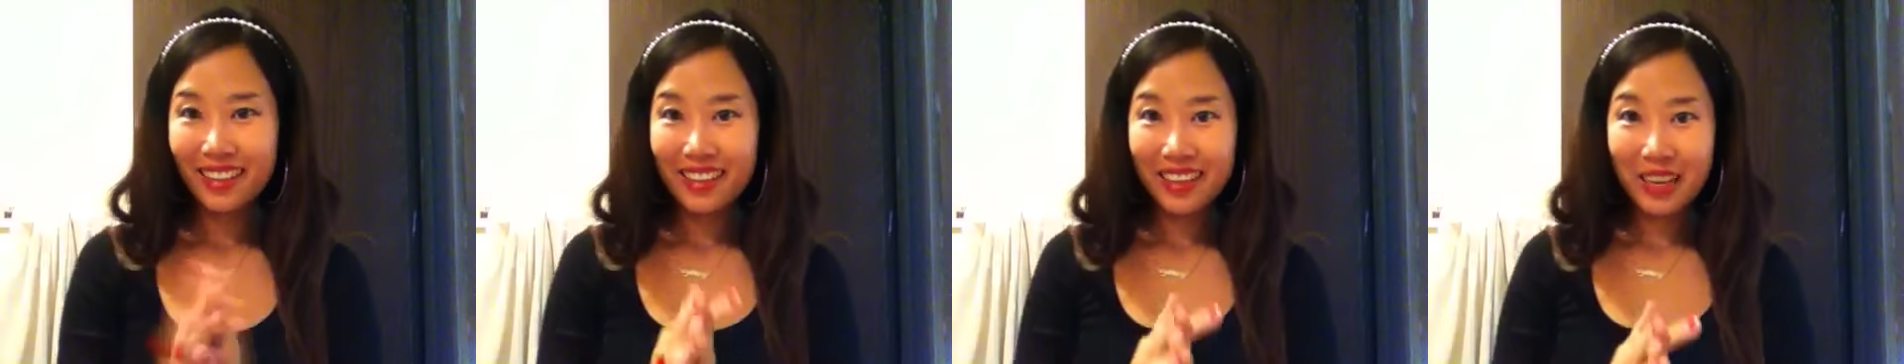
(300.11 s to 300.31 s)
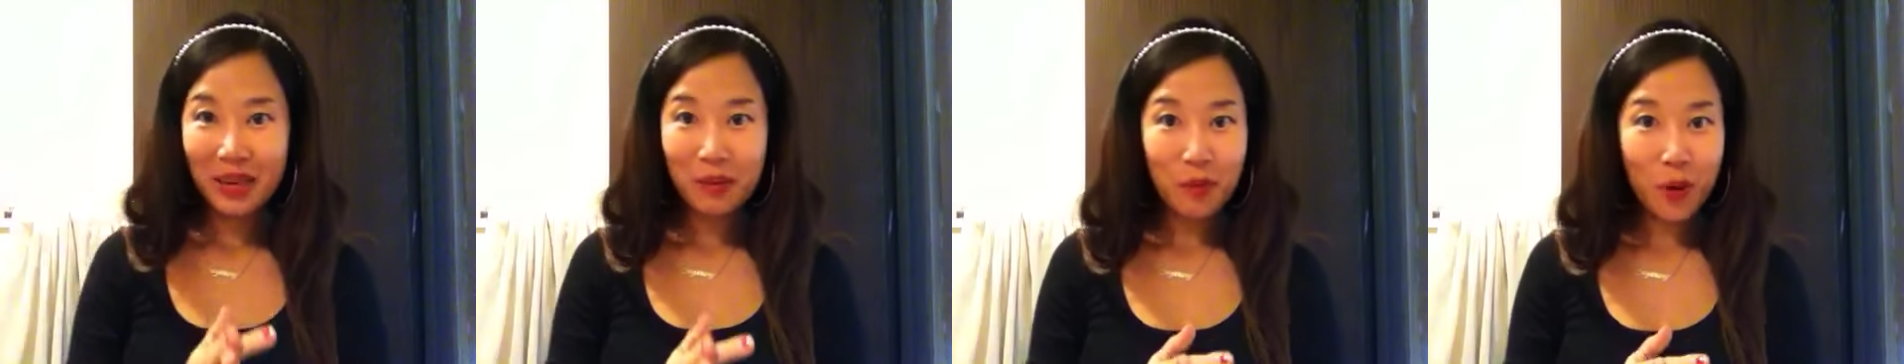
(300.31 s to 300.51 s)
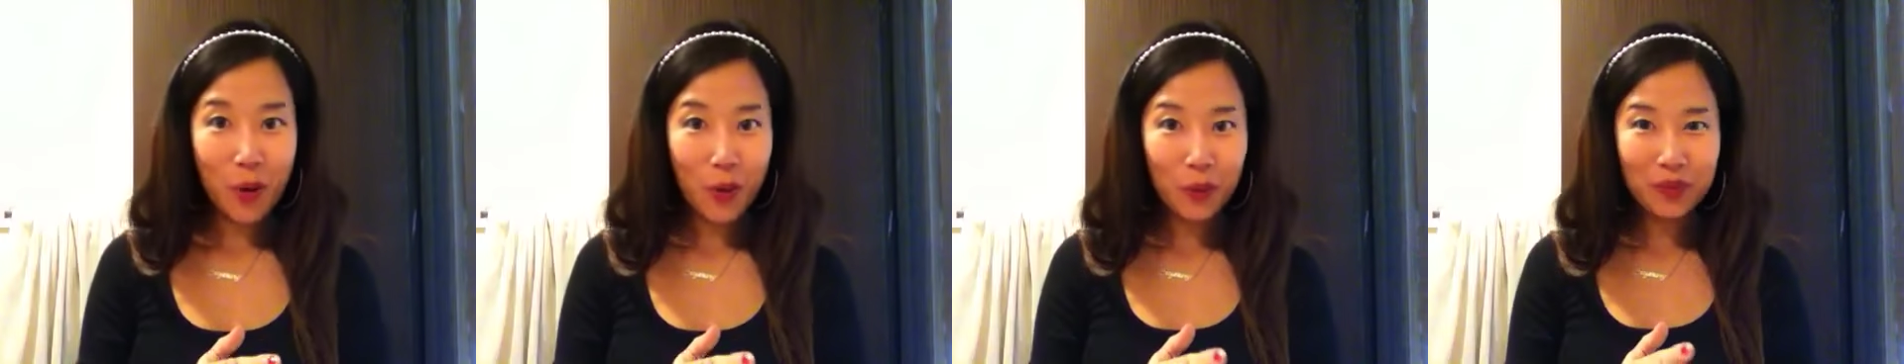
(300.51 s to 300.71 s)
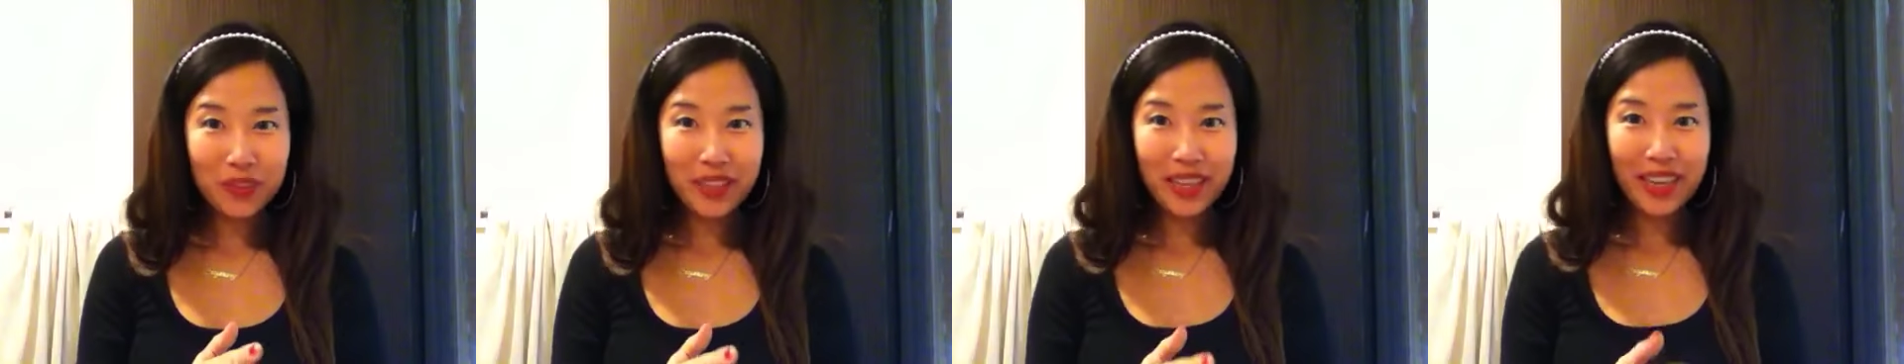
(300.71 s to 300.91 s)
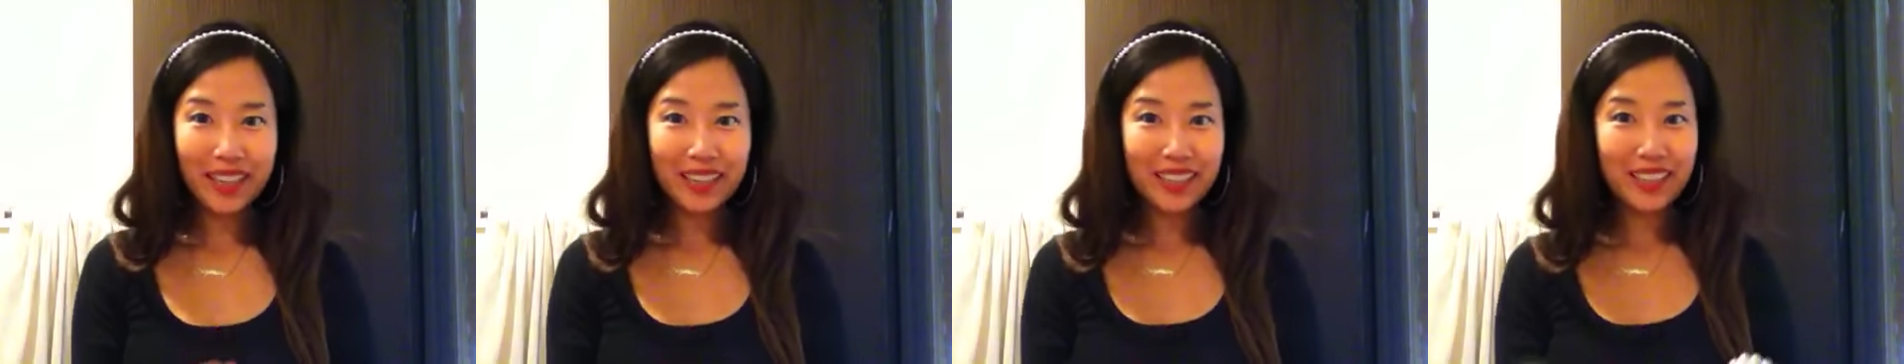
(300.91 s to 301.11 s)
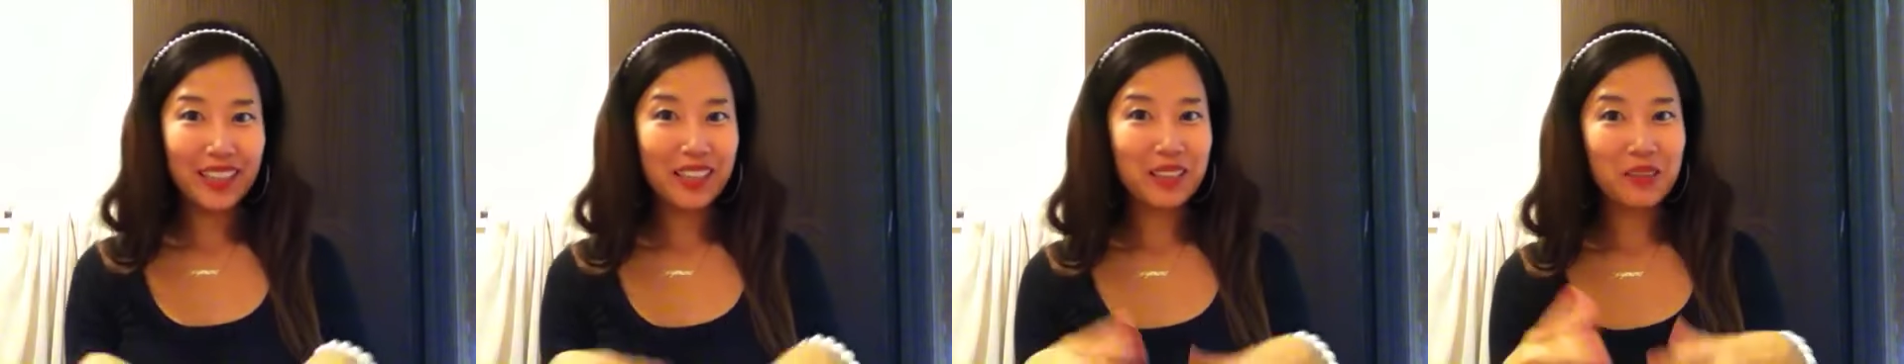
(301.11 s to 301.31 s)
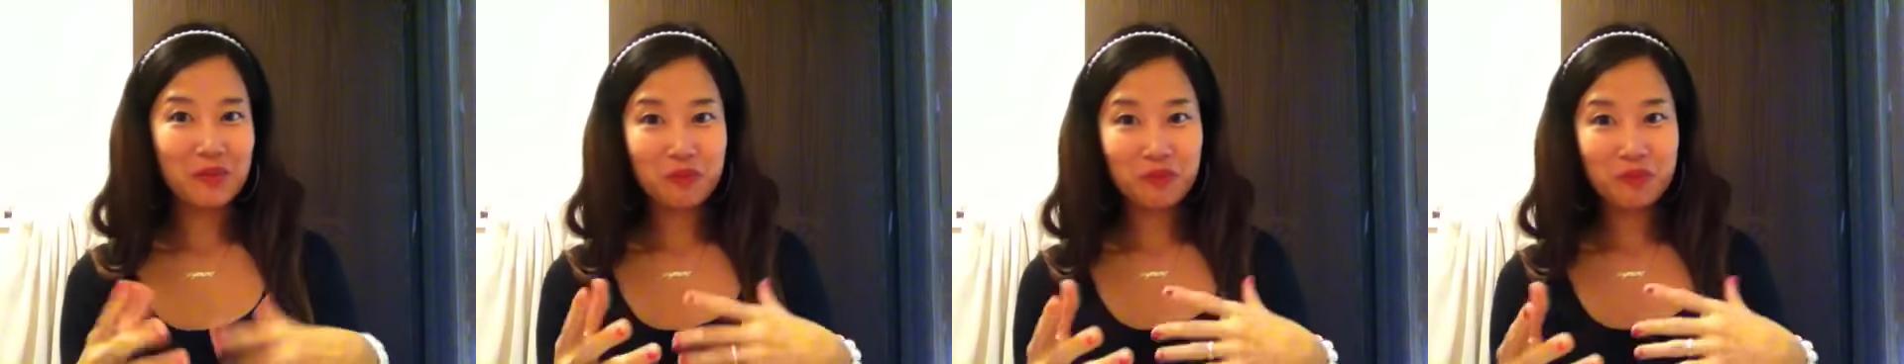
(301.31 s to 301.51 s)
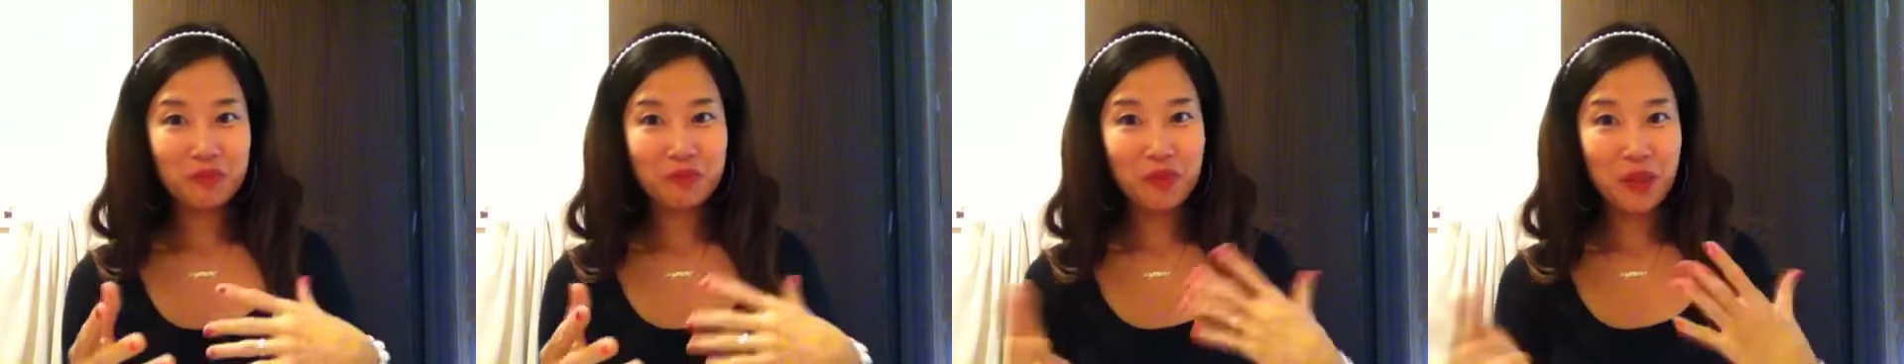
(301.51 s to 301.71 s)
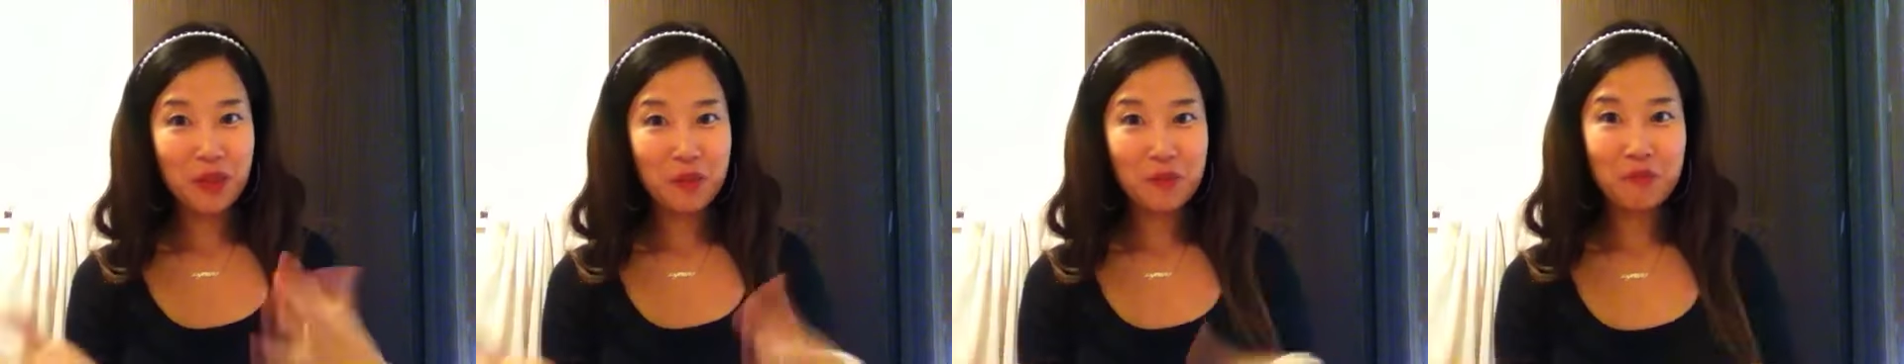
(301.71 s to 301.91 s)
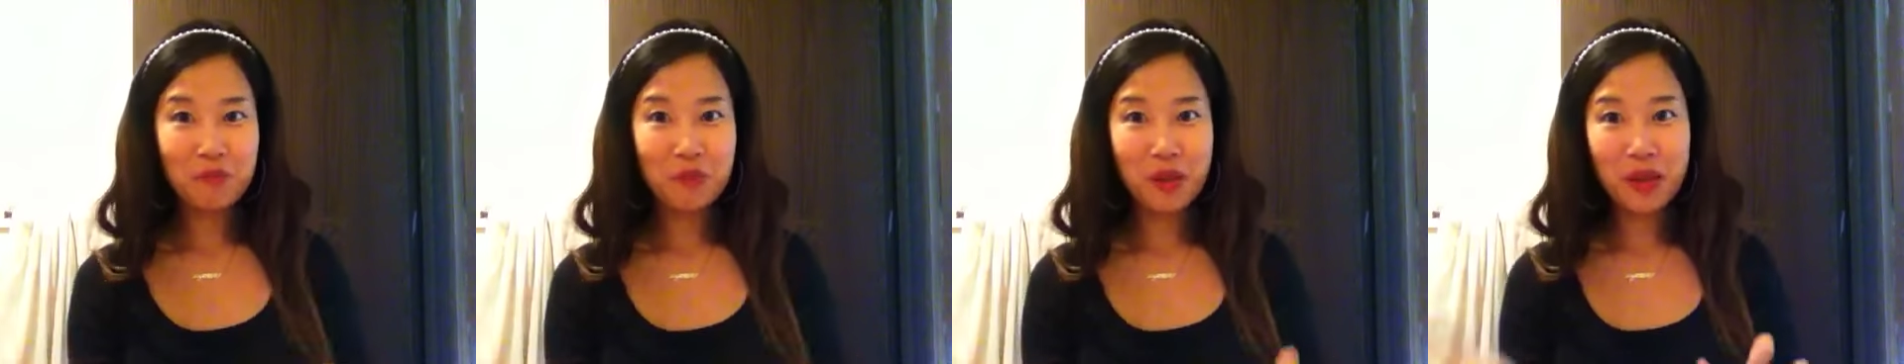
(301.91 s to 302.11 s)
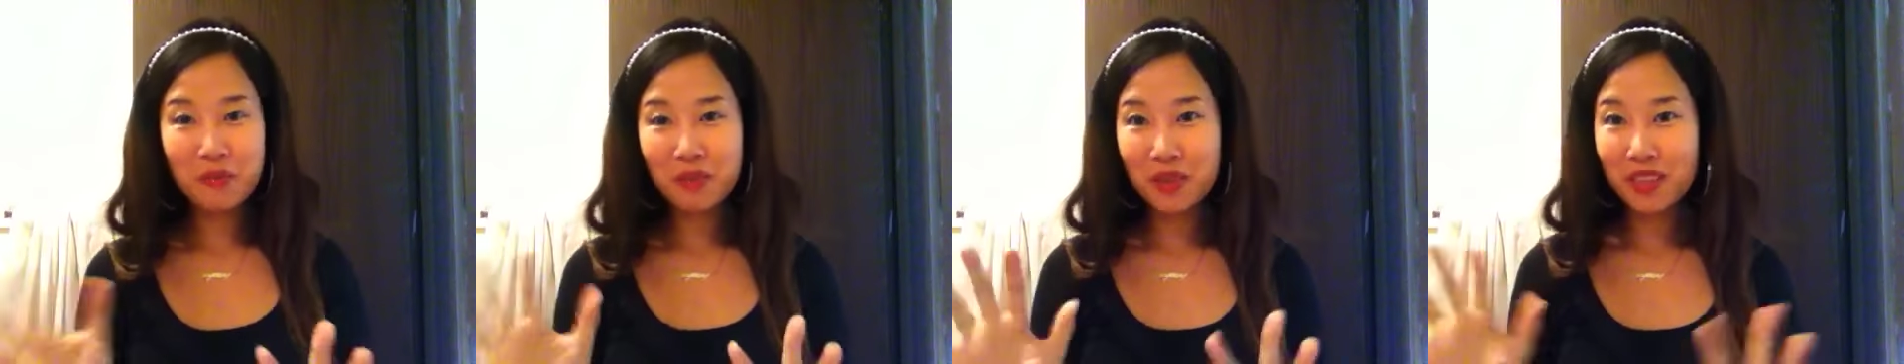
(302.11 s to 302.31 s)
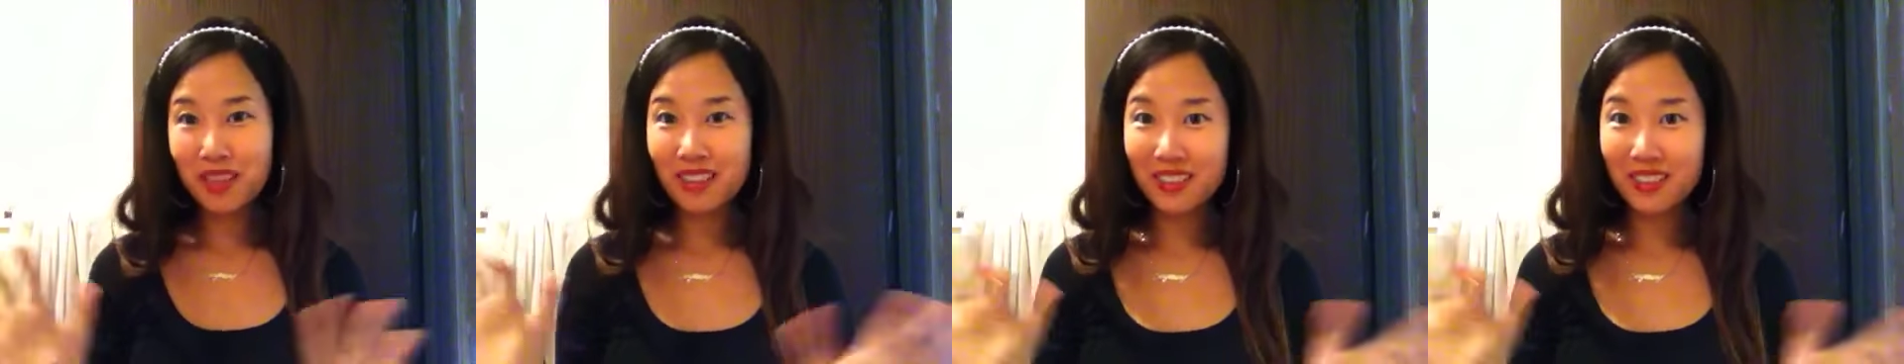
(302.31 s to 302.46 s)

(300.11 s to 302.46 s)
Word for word: and I hope that like my baby